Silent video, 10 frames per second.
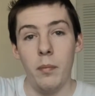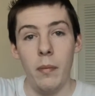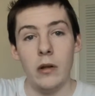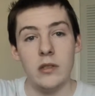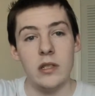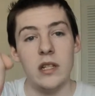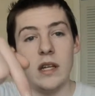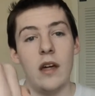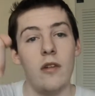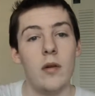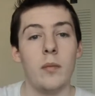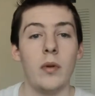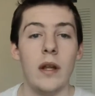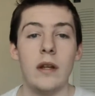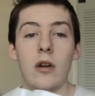melt it together and
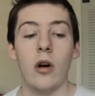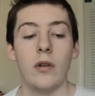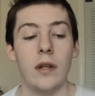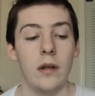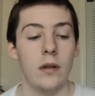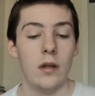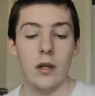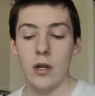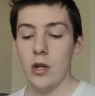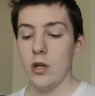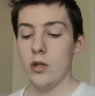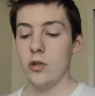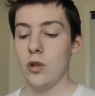blend it all in.